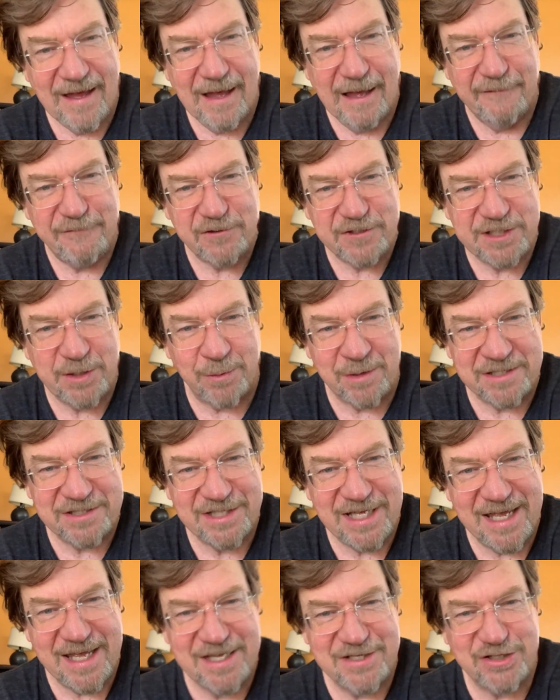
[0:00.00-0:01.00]
First thing I want to
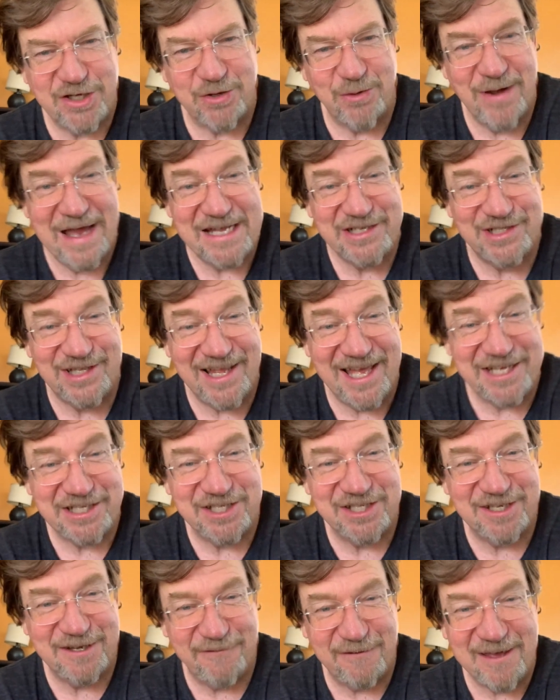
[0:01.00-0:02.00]
say is
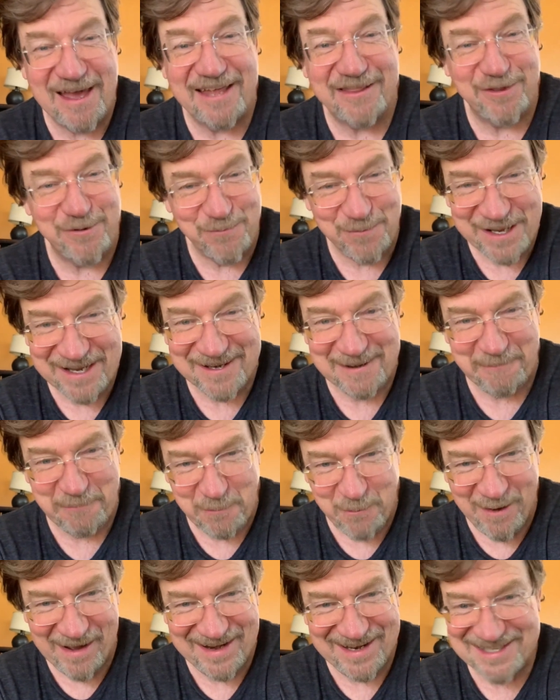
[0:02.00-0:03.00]
congratulations if you got through week number
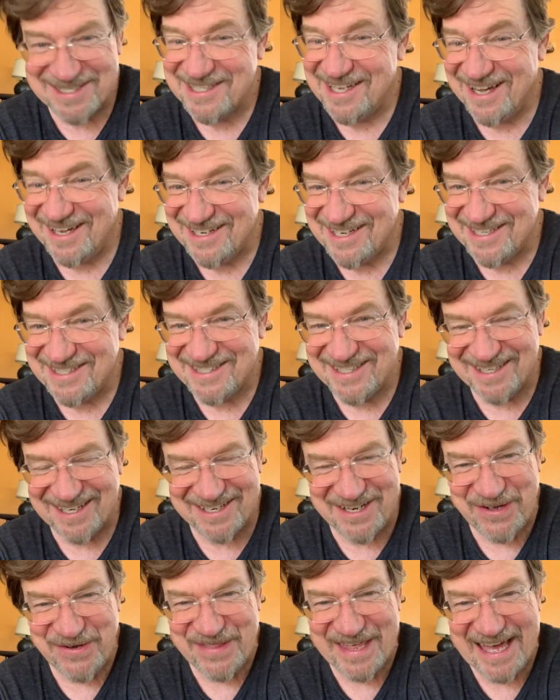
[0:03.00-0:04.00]
1. It's not easy, I
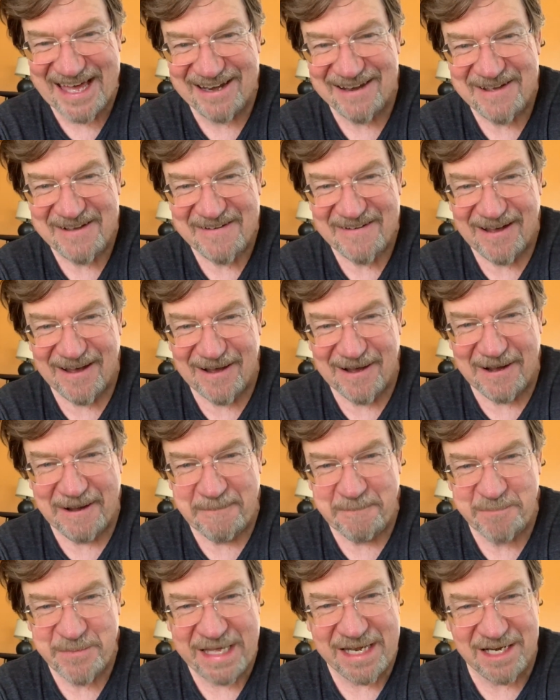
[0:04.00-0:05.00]
know that.
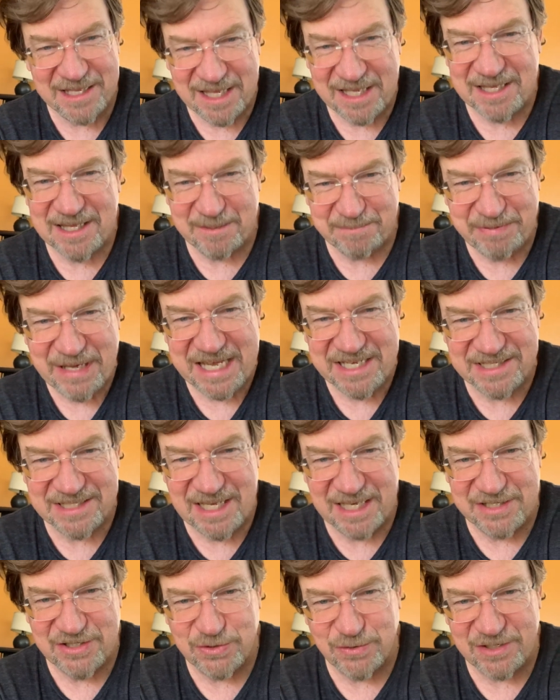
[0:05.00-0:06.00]
And I think the pace
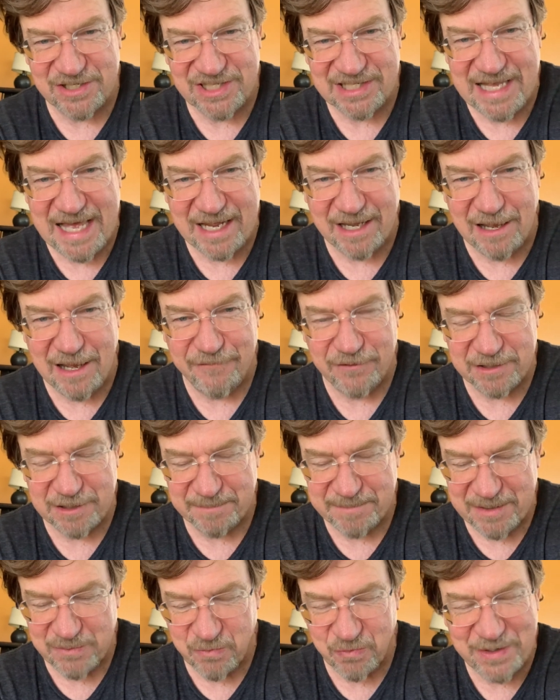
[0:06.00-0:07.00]
does sort of slack off a
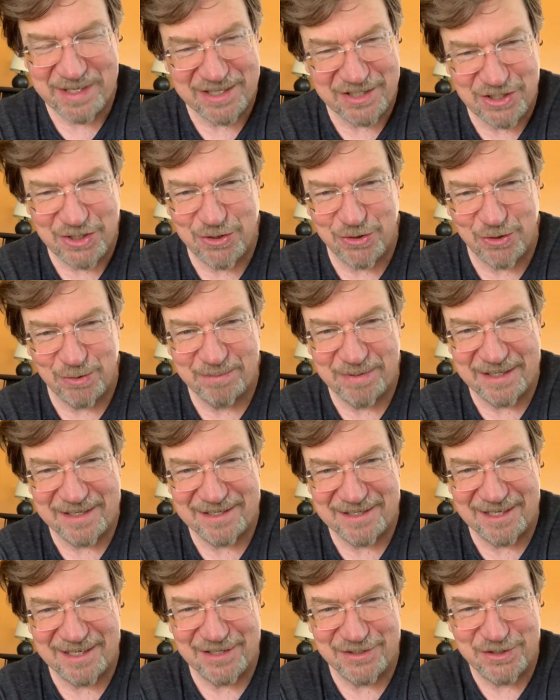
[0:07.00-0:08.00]
little bit in week 2,
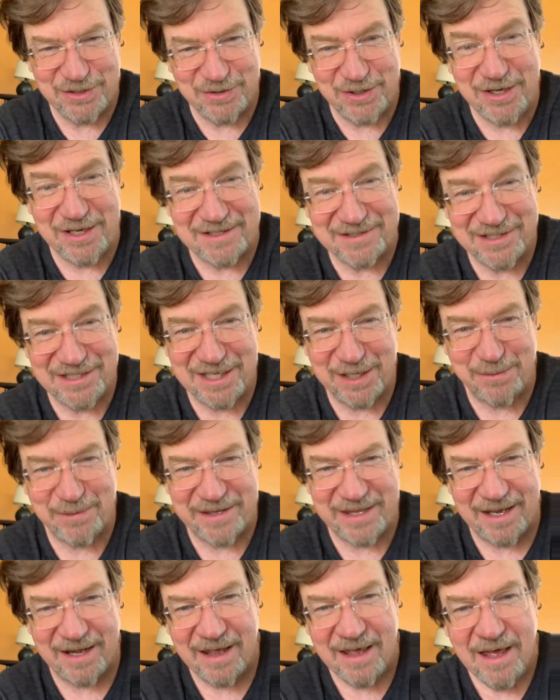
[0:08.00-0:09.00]
but so good, stick
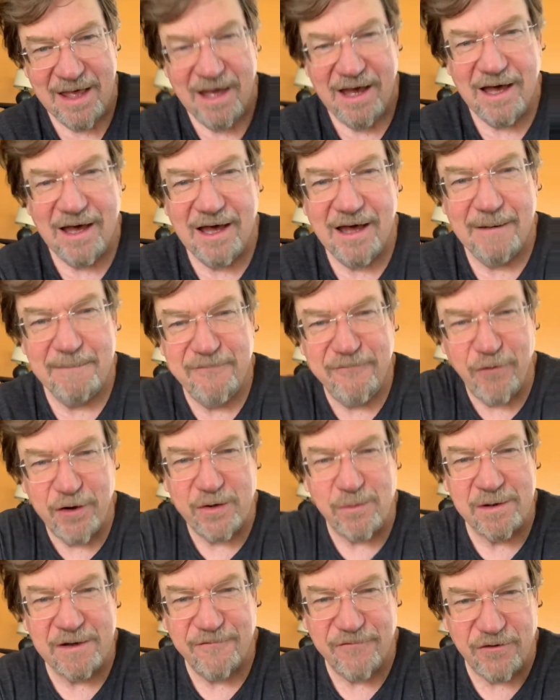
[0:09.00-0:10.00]
with it. Before I
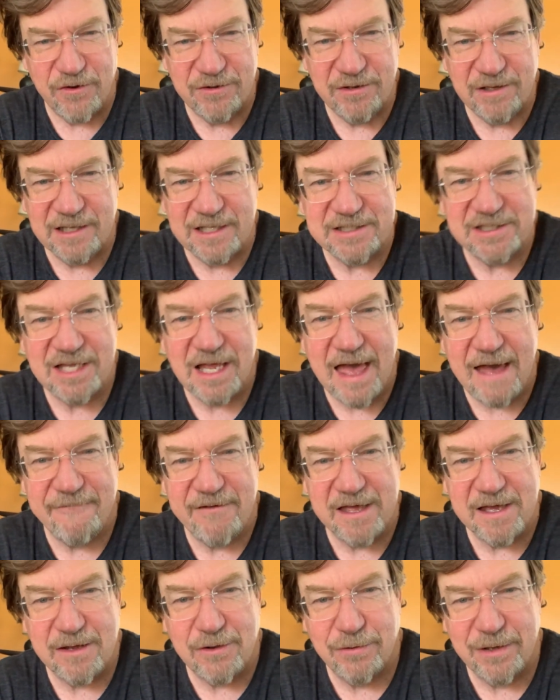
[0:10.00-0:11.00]
go any further, let's have
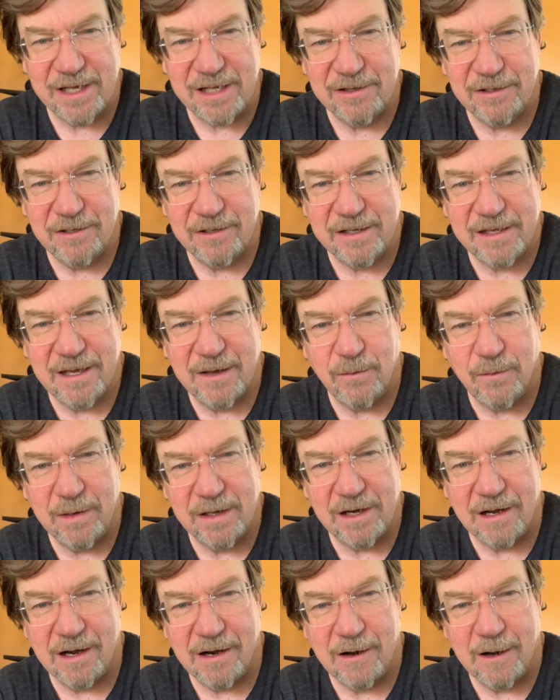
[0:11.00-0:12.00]
a quick look at
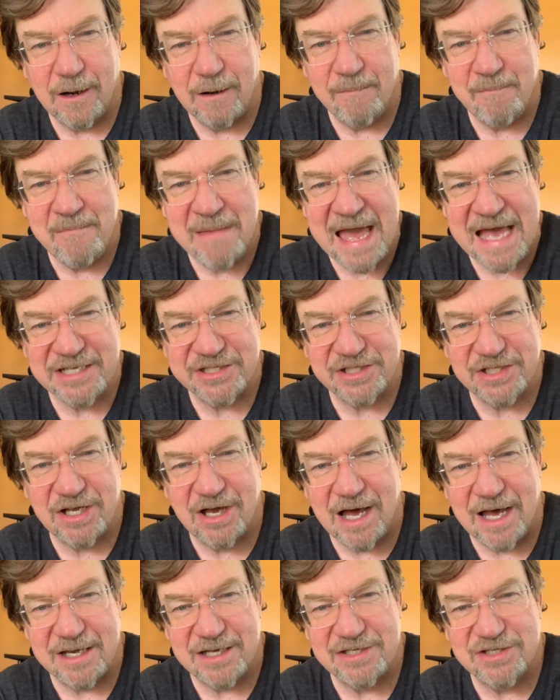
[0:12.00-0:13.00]
what our
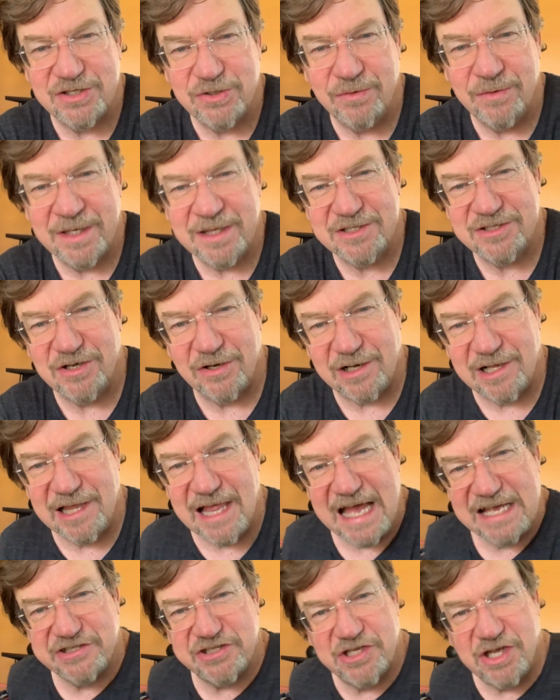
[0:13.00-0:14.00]
mascot is doing. This is our
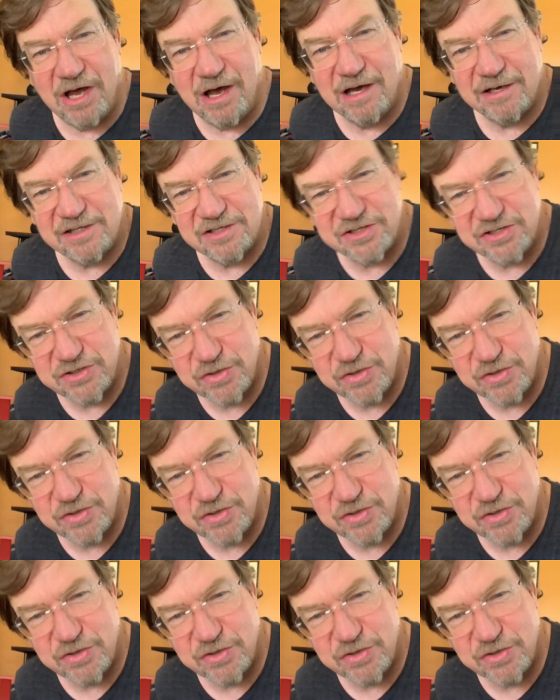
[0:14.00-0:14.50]
class dog. This is